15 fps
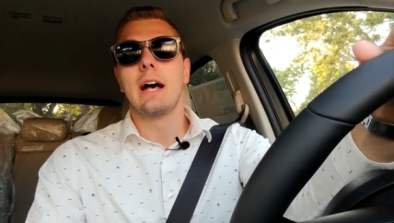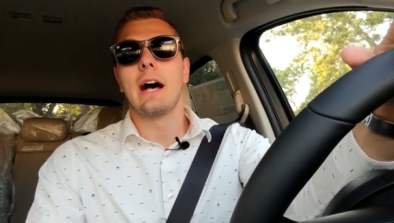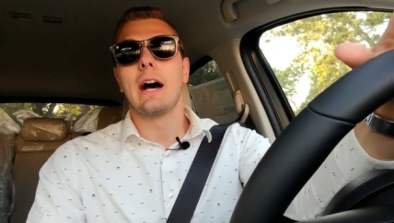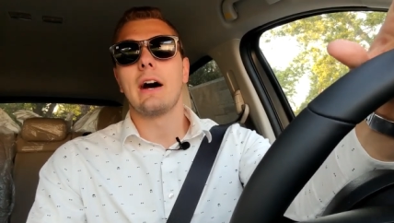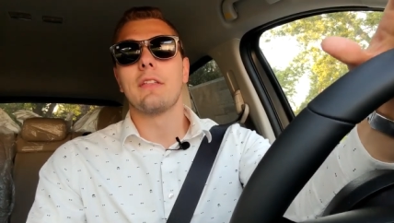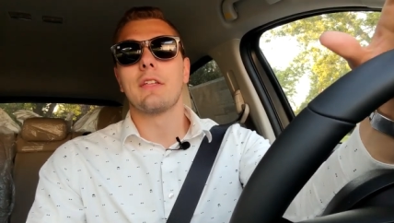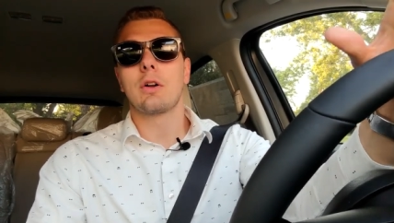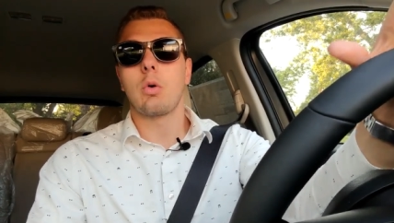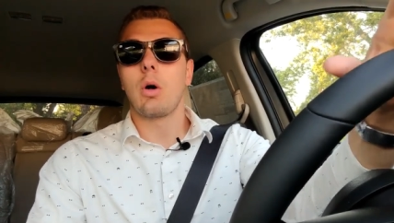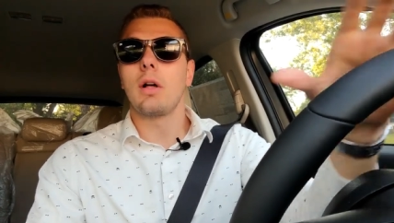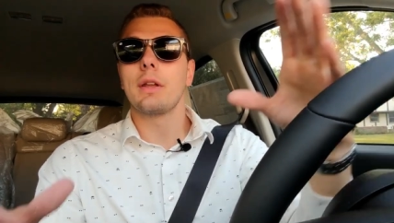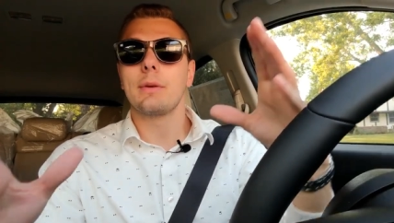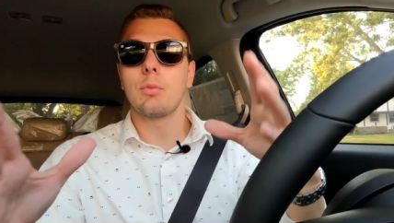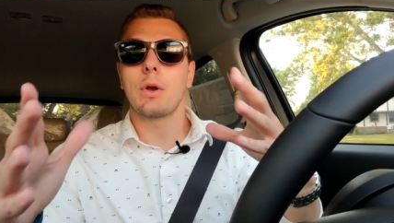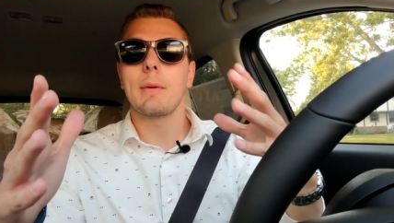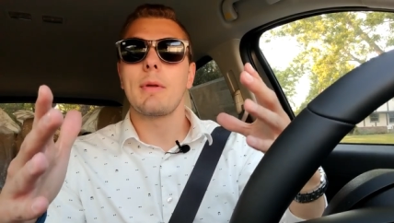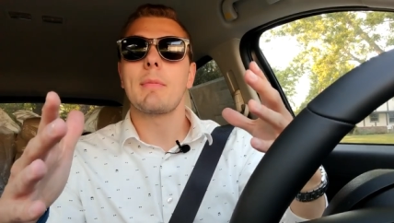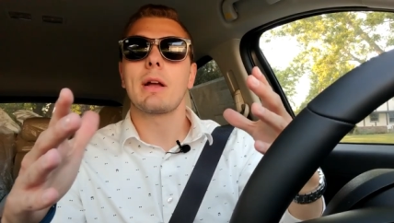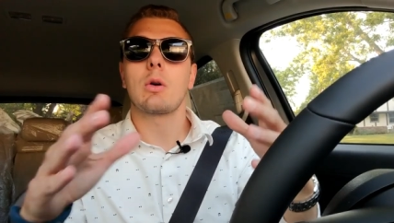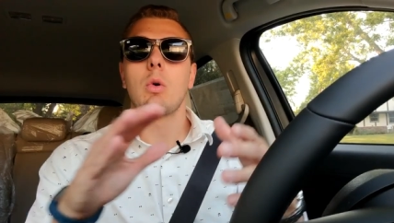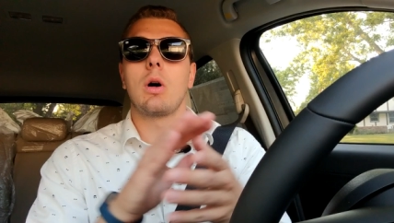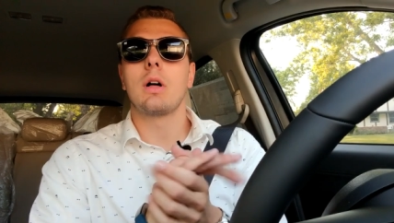Uh, the quality, what I mean by
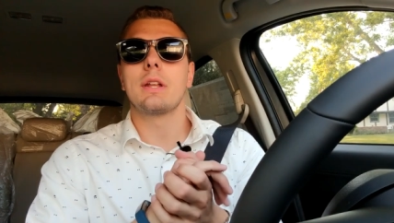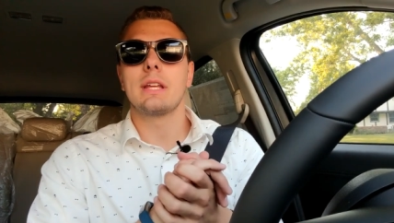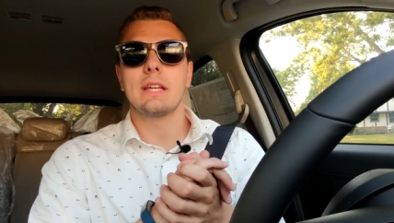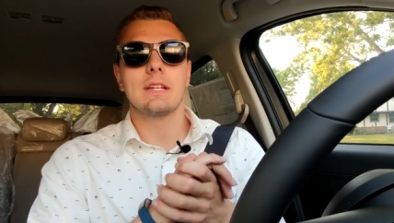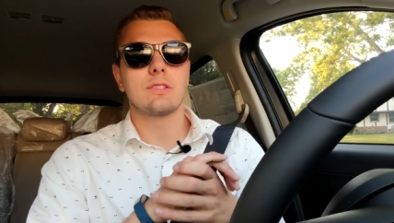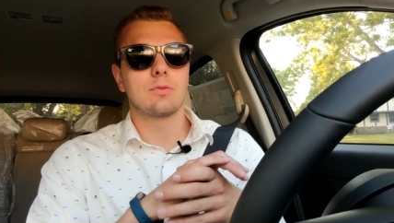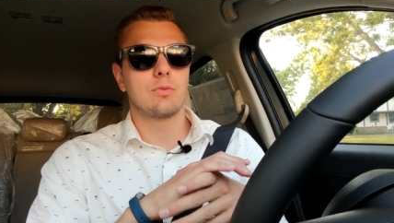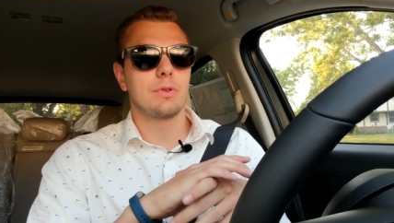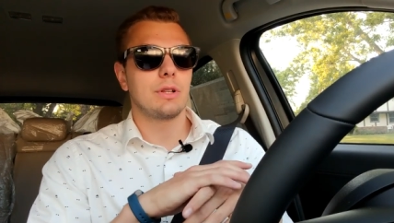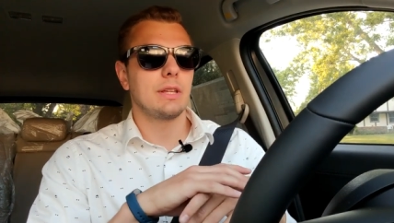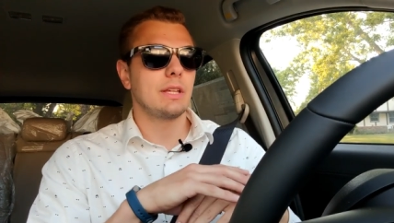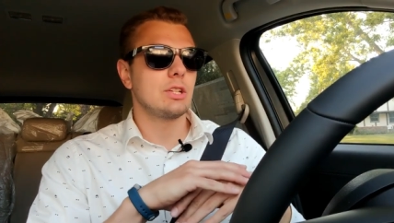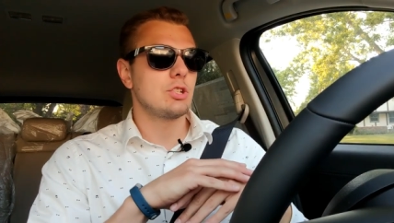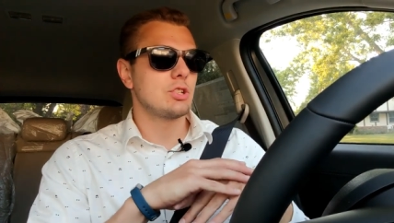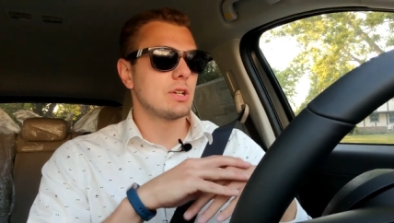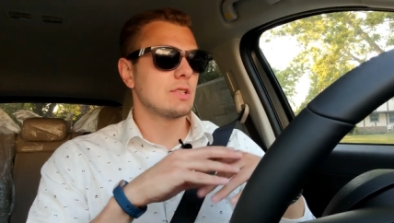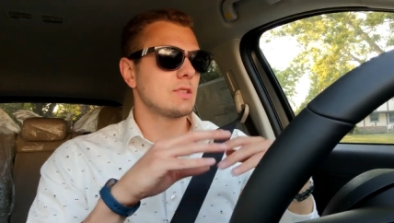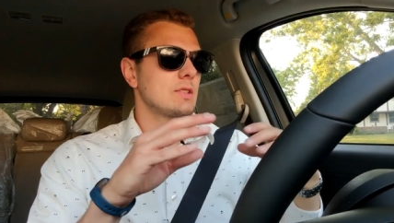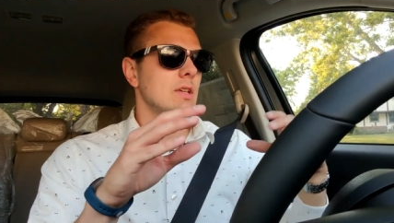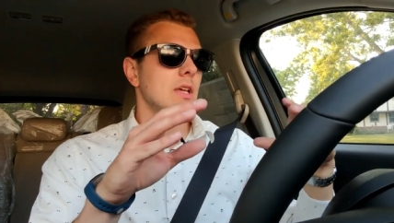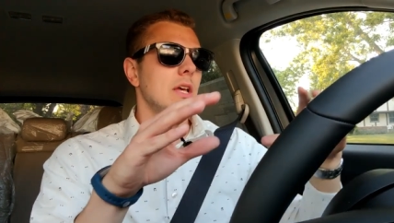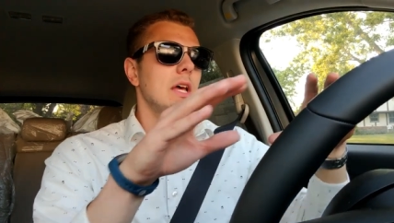quality is really just,